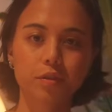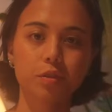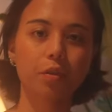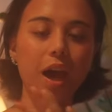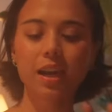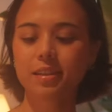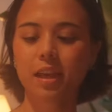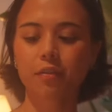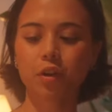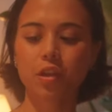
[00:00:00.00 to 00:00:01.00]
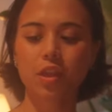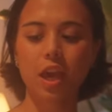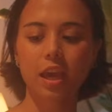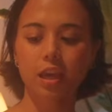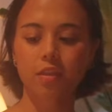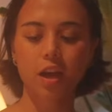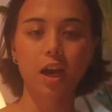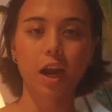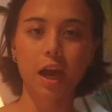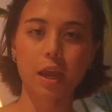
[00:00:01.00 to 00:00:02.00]
So that is everything
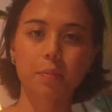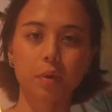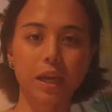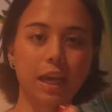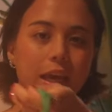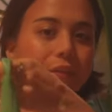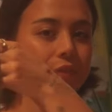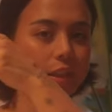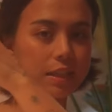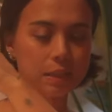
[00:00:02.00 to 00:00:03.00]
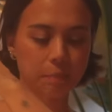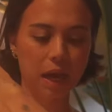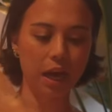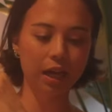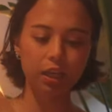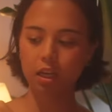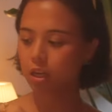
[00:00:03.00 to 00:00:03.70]
that I am bringing in this bag.